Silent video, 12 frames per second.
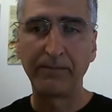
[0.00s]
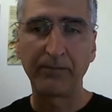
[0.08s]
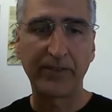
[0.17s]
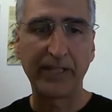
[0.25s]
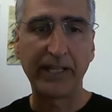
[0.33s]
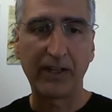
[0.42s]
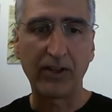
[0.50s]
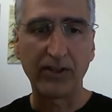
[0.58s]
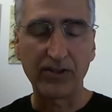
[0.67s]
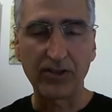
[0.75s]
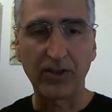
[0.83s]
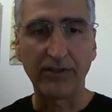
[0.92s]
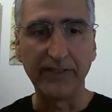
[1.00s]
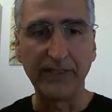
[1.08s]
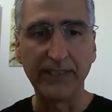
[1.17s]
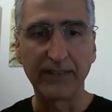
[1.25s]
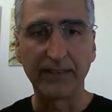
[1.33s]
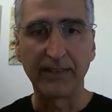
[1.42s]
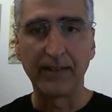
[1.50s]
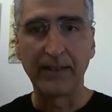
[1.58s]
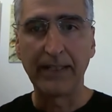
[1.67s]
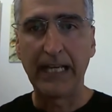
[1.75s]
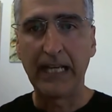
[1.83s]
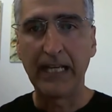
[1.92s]
they are solvents,
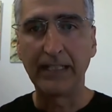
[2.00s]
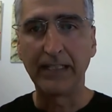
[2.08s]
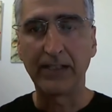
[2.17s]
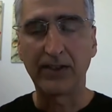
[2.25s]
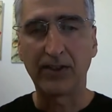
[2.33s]
and they're